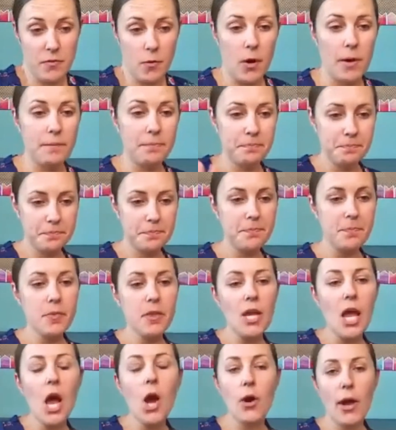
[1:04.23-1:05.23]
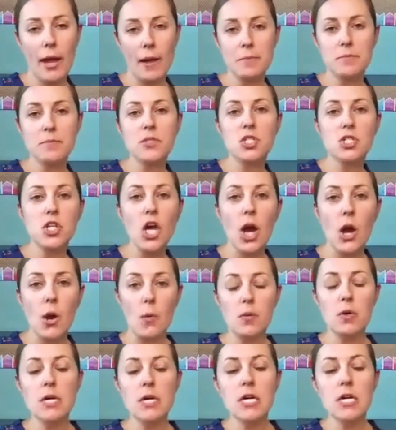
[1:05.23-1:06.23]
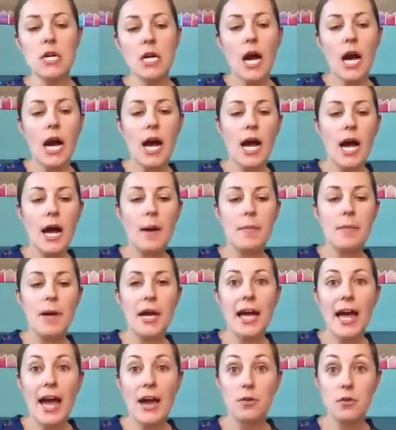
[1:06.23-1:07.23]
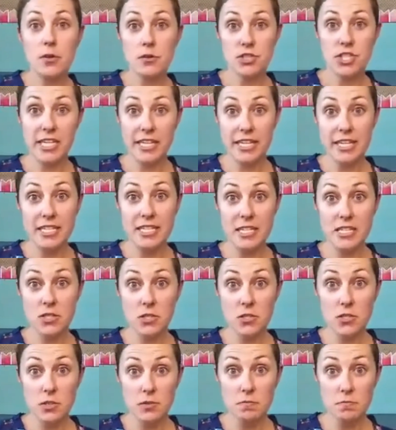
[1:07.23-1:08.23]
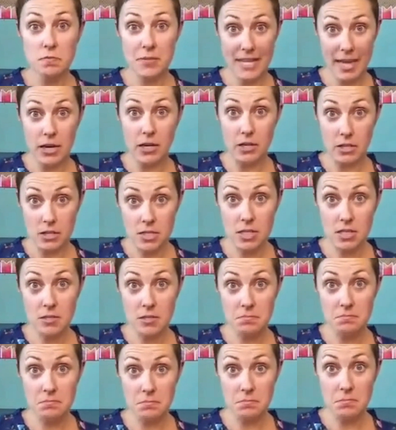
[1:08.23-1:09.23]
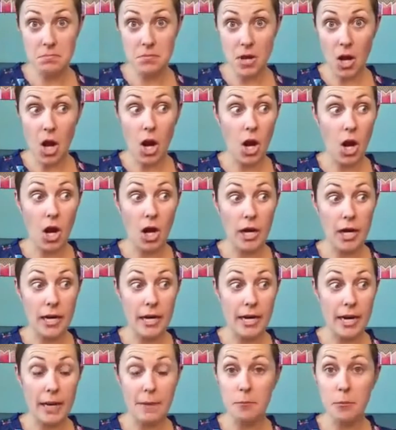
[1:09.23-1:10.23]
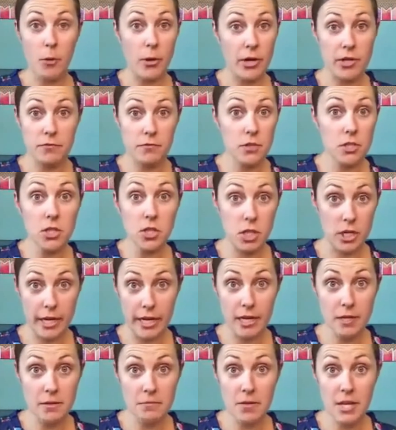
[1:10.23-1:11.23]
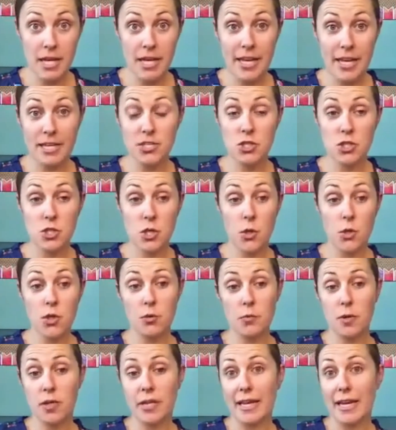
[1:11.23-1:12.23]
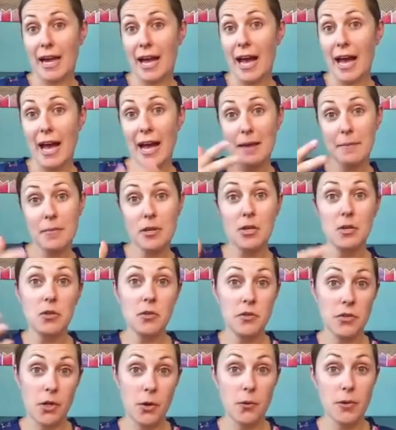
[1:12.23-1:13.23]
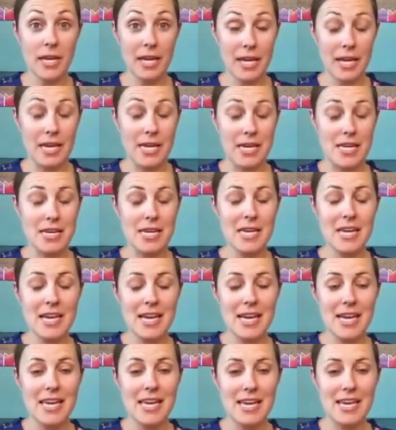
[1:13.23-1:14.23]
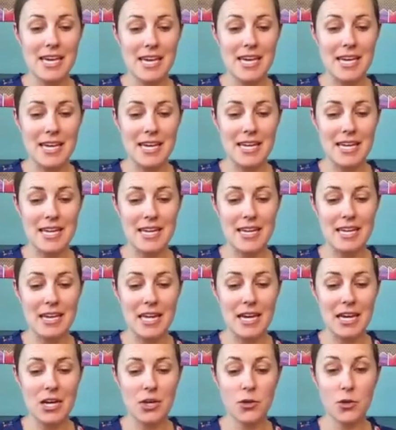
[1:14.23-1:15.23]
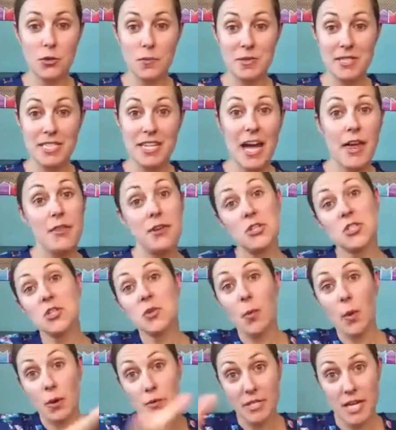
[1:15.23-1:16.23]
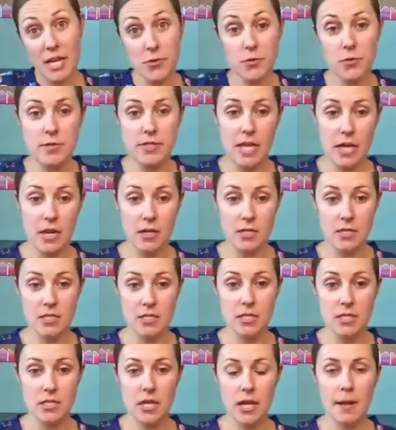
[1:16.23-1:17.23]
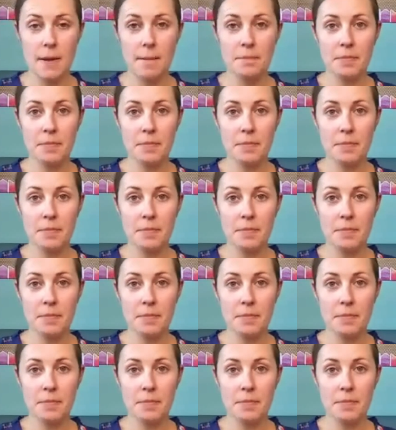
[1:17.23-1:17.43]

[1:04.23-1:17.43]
before. Okay, so heterogeneous centers are important for learning. And so you put like a high, middle, and low kid in groups together to rotate through centers.